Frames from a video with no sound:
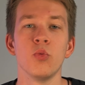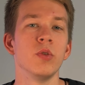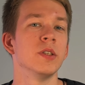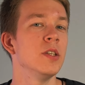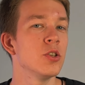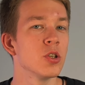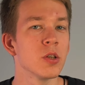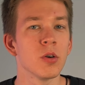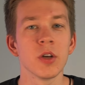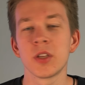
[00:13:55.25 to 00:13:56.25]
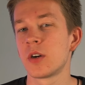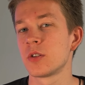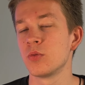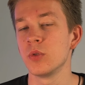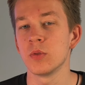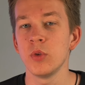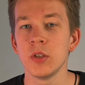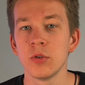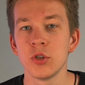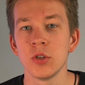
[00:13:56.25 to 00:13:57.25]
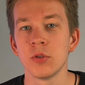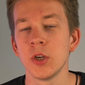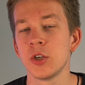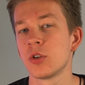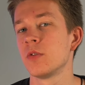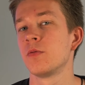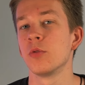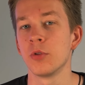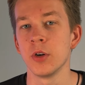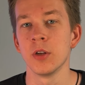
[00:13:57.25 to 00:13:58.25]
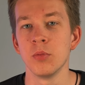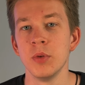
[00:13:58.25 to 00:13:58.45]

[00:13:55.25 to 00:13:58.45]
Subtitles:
with digital avatars with video generation for real